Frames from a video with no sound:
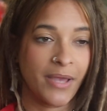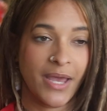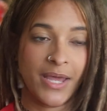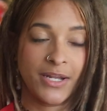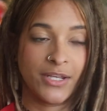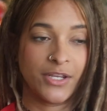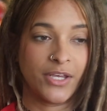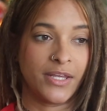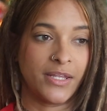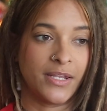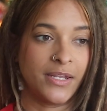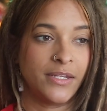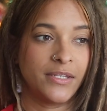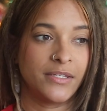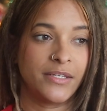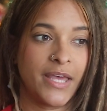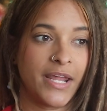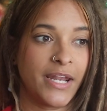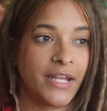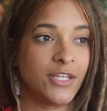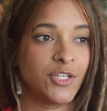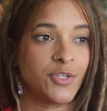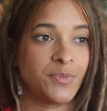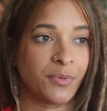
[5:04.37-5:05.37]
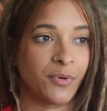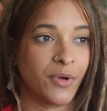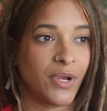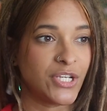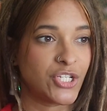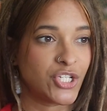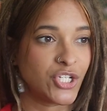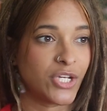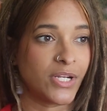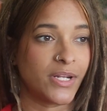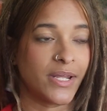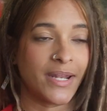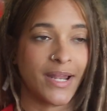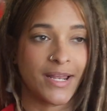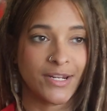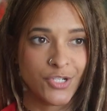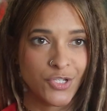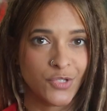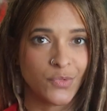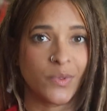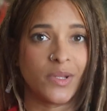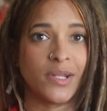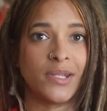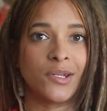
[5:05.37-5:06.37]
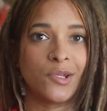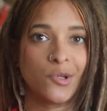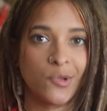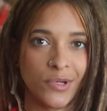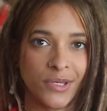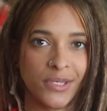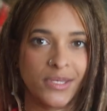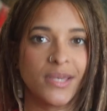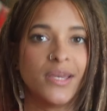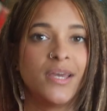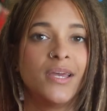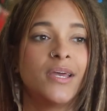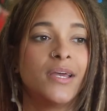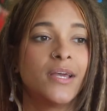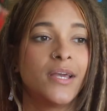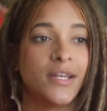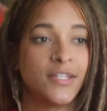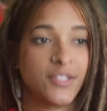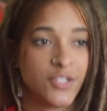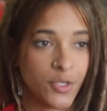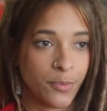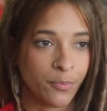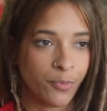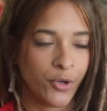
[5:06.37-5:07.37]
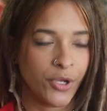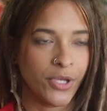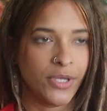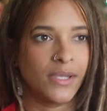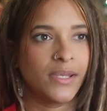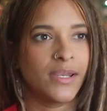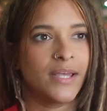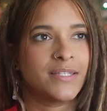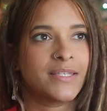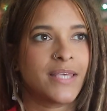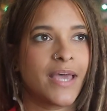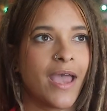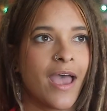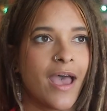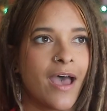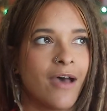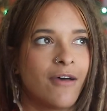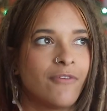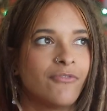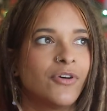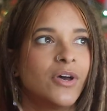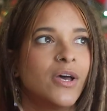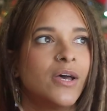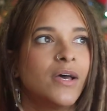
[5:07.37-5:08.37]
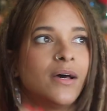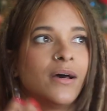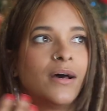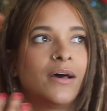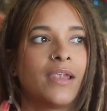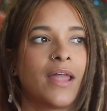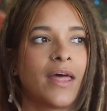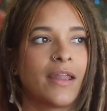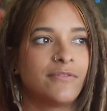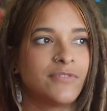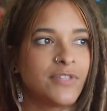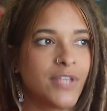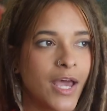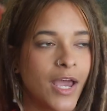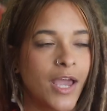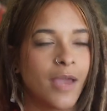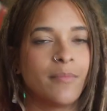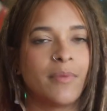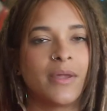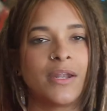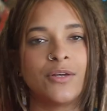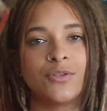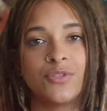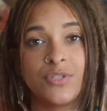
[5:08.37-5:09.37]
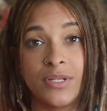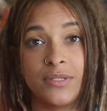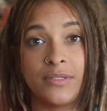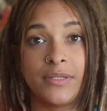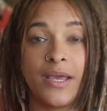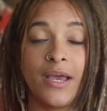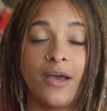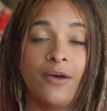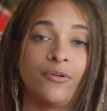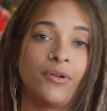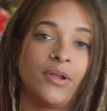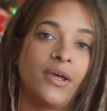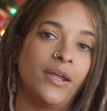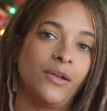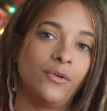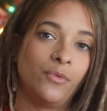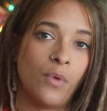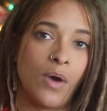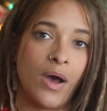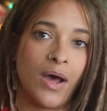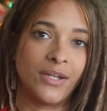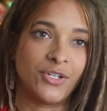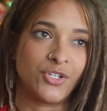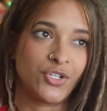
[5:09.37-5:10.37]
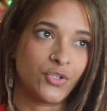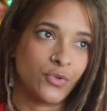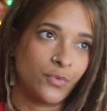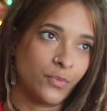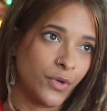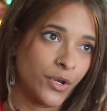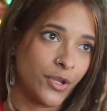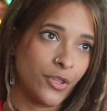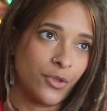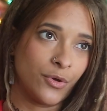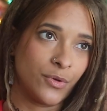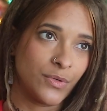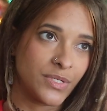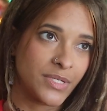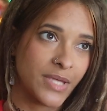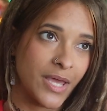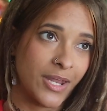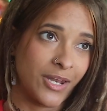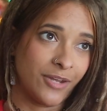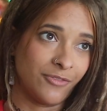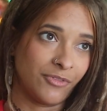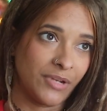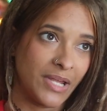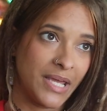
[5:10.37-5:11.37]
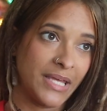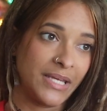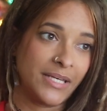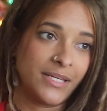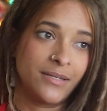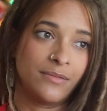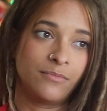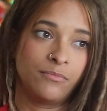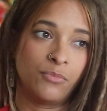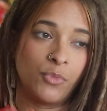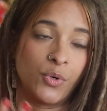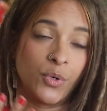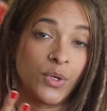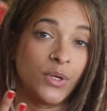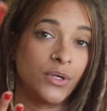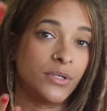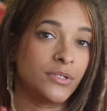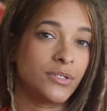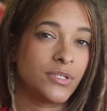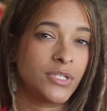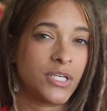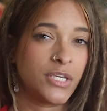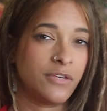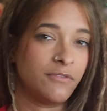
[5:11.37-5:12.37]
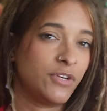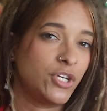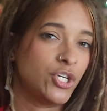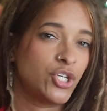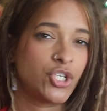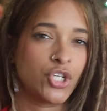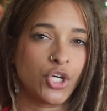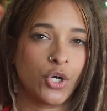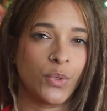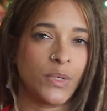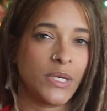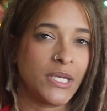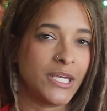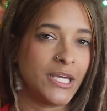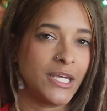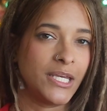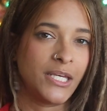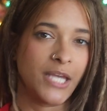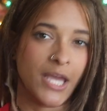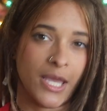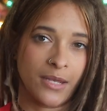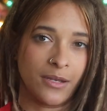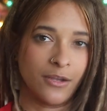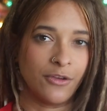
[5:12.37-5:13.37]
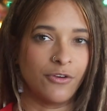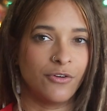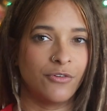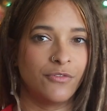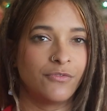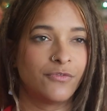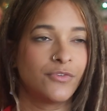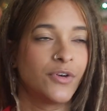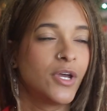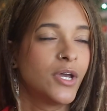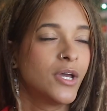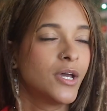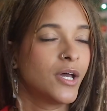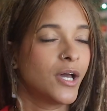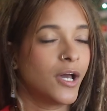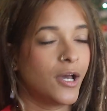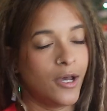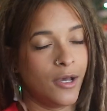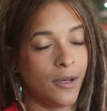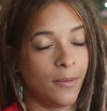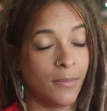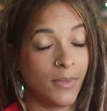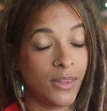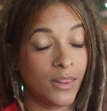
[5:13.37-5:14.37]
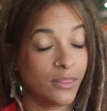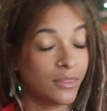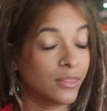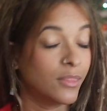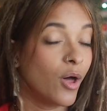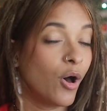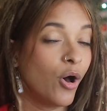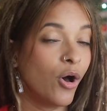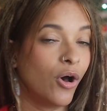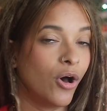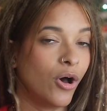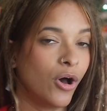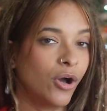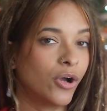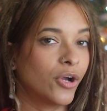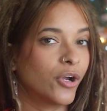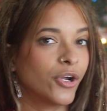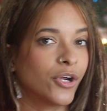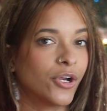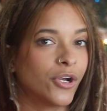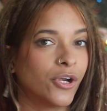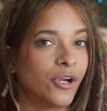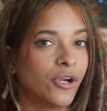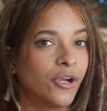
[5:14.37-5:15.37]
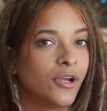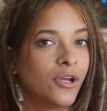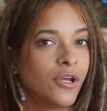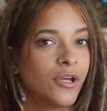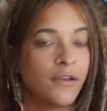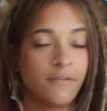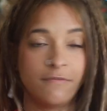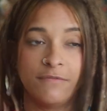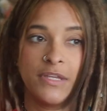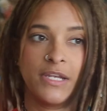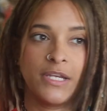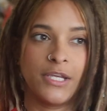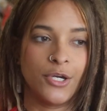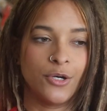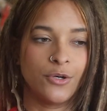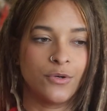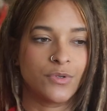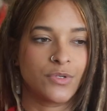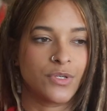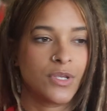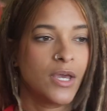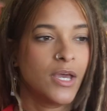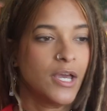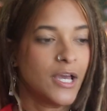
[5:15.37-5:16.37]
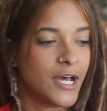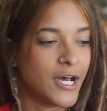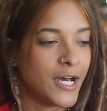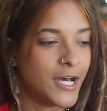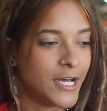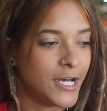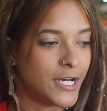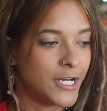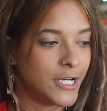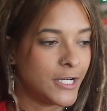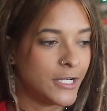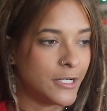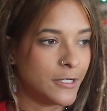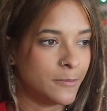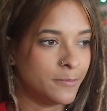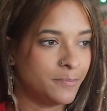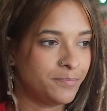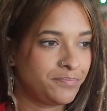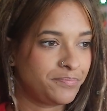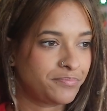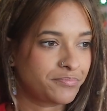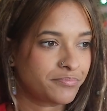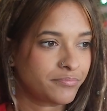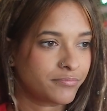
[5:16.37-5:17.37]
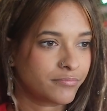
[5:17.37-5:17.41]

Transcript: I'm kind of get, getting inspiration and I just want it quick and to the point unless I have a lot of time and I'll sit down and watch one of those kind of like more TV showy kind of um, longer videos. Um,